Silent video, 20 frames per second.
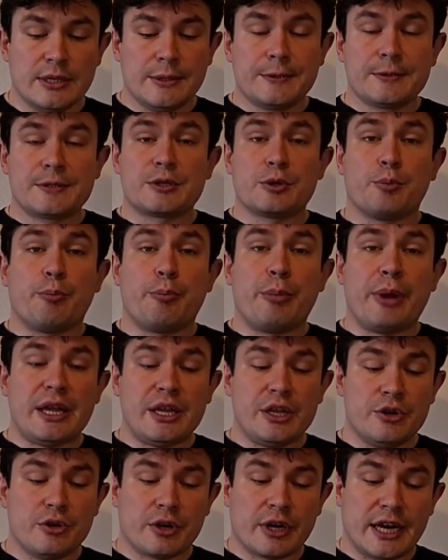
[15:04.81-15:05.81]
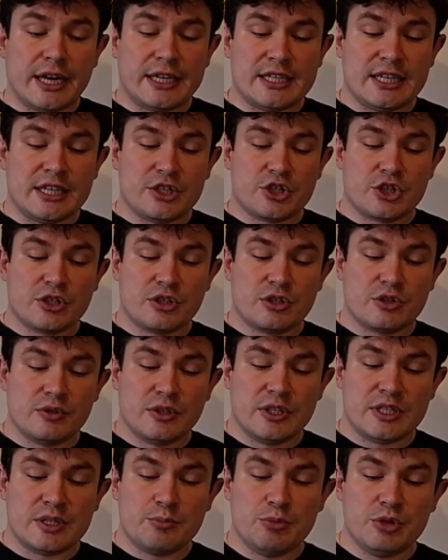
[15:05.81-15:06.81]
So pay your attention to
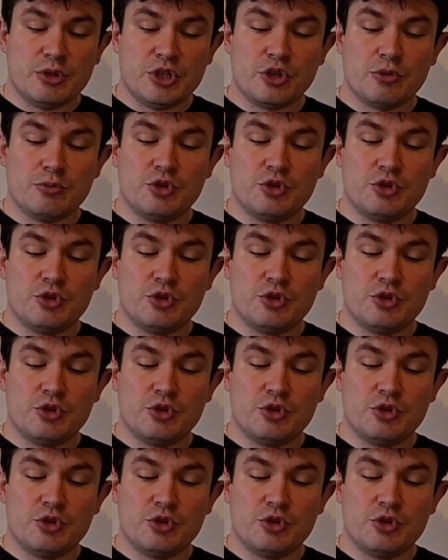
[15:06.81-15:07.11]
this bishop